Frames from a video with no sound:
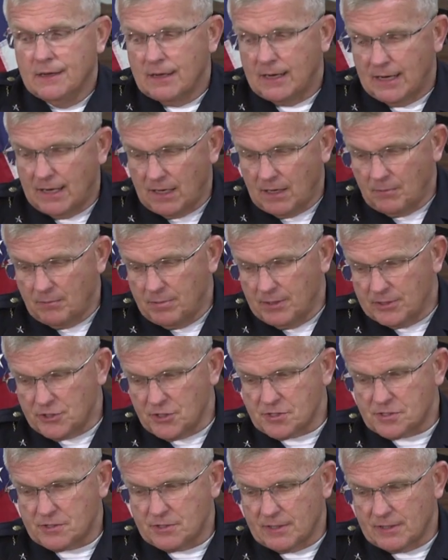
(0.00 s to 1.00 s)
But
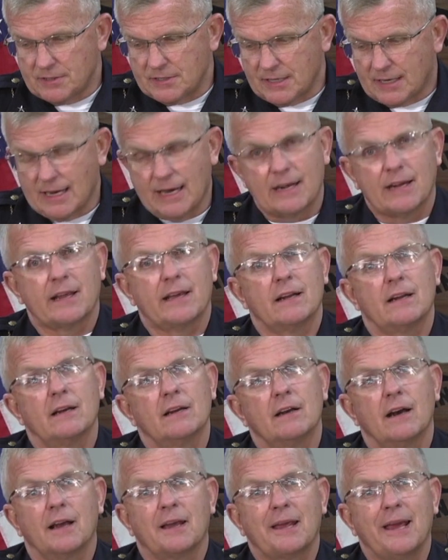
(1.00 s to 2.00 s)
just to kind of get
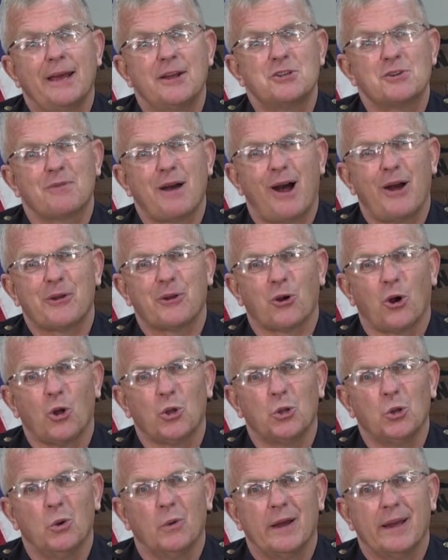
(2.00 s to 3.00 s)
a gauge of how you're
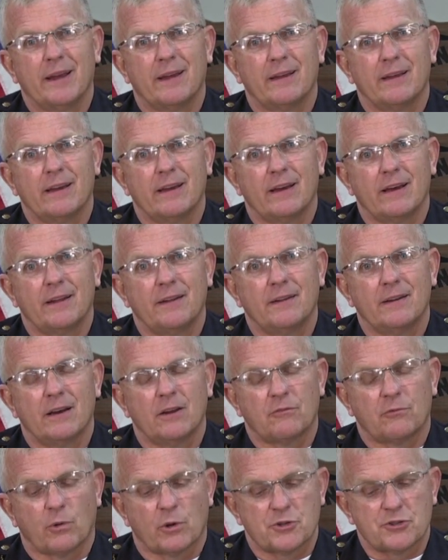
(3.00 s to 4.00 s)
all doing. And
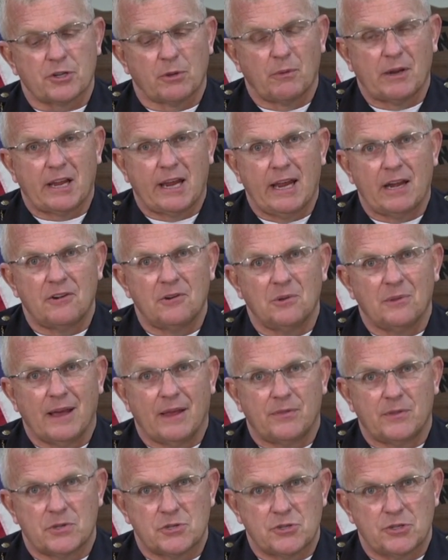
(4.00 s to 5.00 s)
unfortunately, we can't do
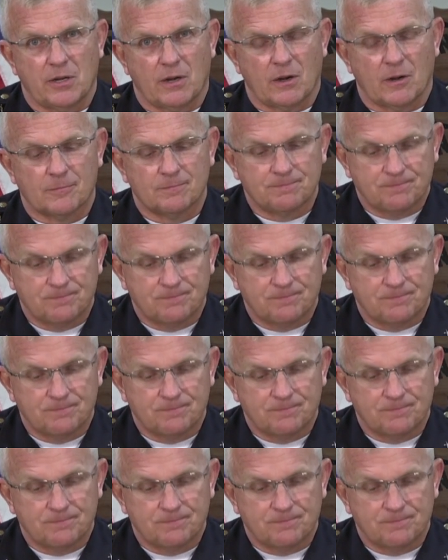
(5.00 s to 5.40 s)
that this year.